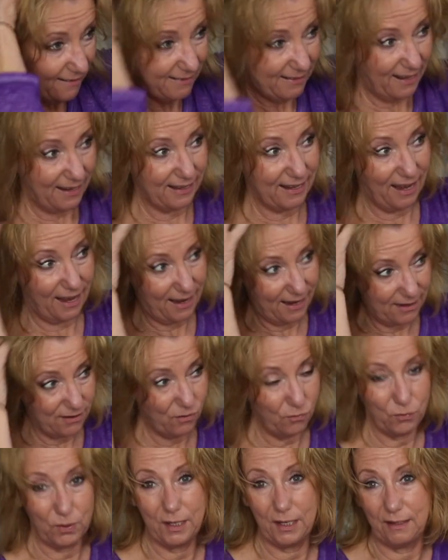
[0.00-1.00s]
like
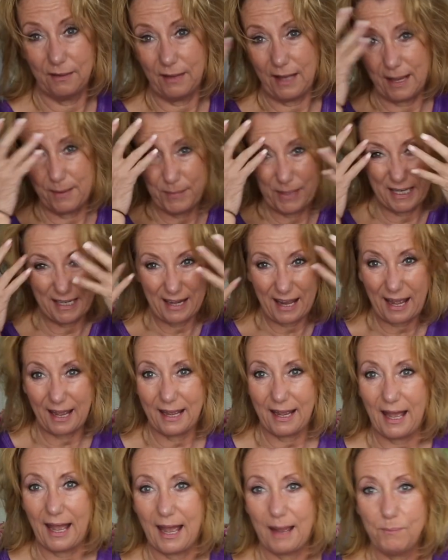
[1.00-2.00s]
unreal. I mean,
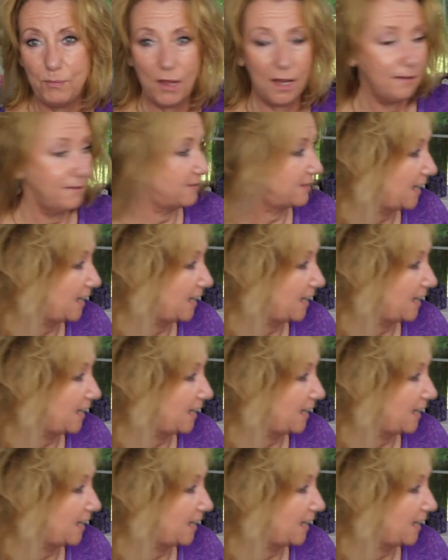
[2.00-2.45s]
I'm not